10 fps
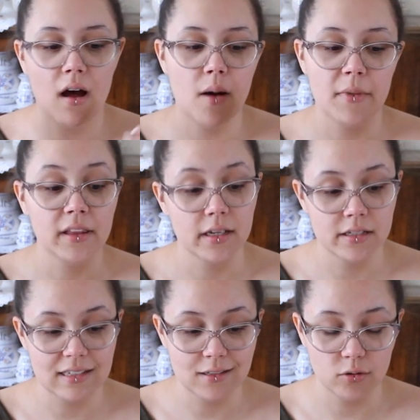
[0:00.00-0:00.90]
All my
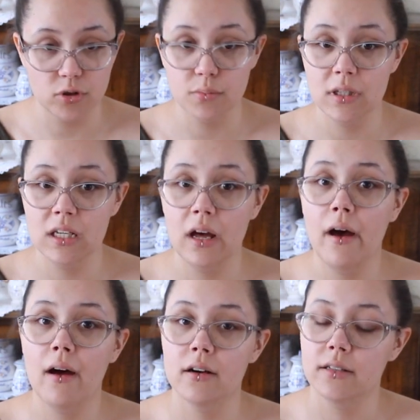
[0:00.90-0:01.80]
links to social
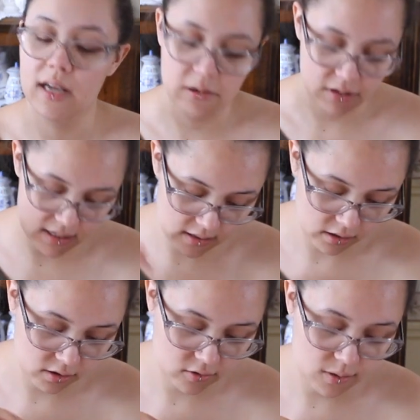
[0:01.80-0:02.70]
media are down in the
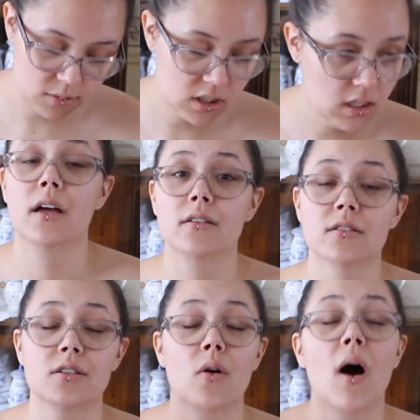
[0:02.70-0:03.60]
description, and
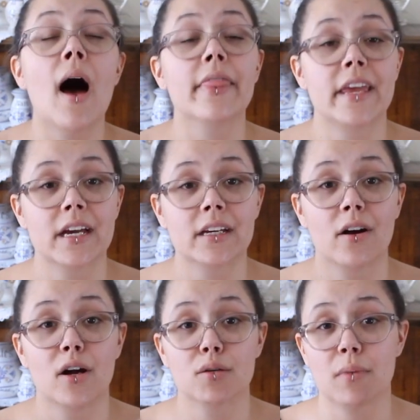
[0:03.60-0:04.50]
also on the end
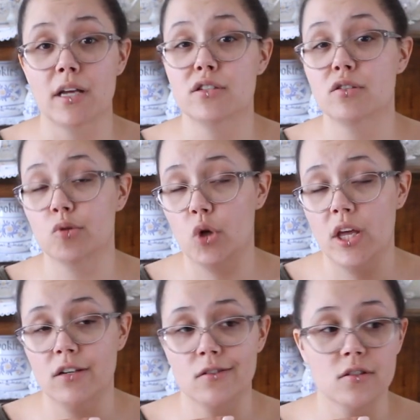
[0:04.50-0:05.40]
card my social
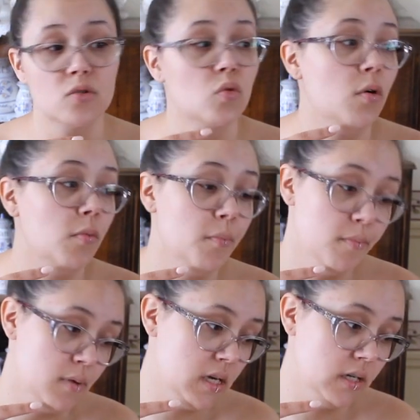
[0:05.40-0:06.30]
handles will
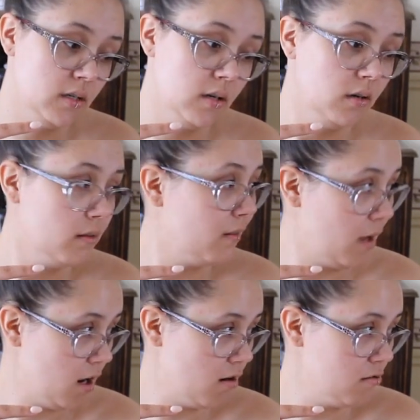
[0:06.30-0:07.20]
be
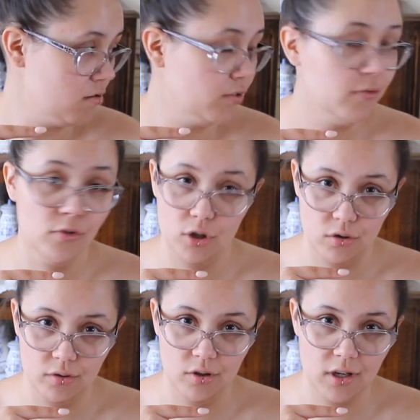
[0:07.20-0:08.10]
there for you
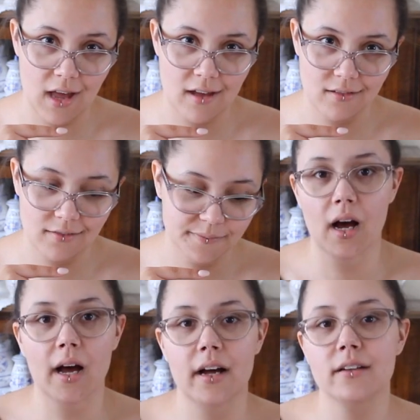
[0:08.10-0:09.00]
to look at.
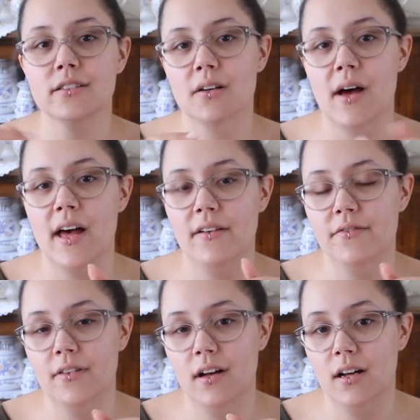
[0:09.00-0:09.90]
I also
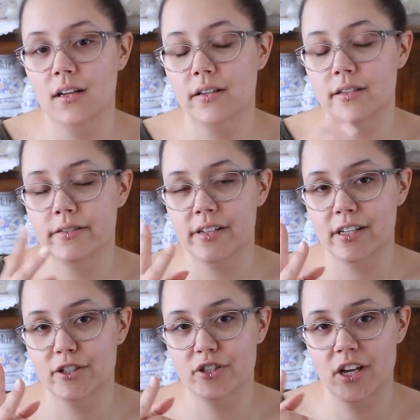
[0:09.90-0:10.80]
have a
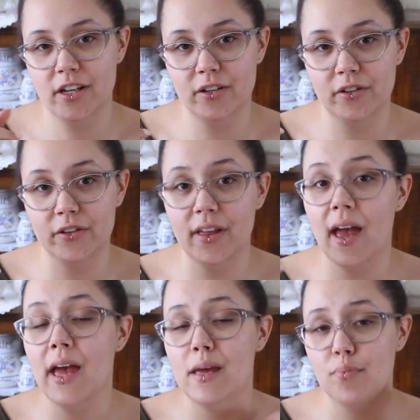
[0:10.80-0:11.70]
second channel,
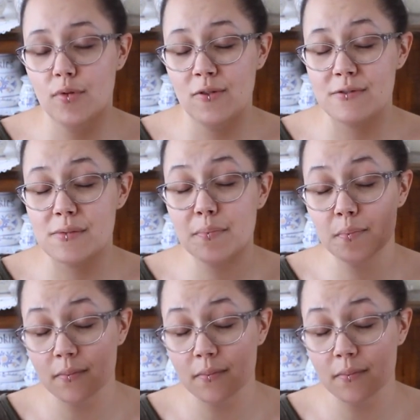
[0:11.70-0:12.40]
April's